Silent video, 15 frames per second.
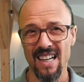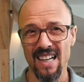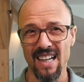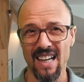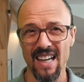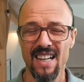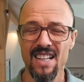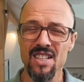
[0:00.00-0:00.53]

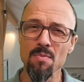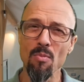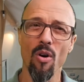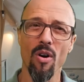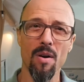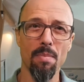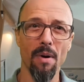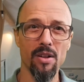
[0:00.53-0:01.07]
It is more
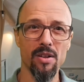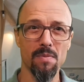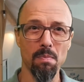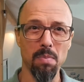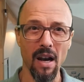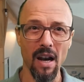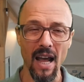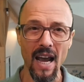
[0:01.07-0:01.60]
about
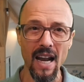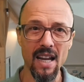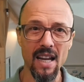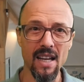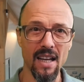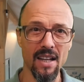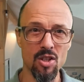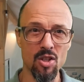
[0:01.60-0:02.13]

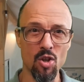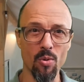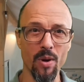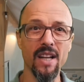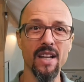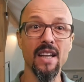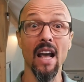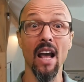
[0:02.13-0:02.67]
planning and
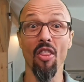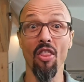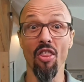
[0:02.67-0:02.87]
creating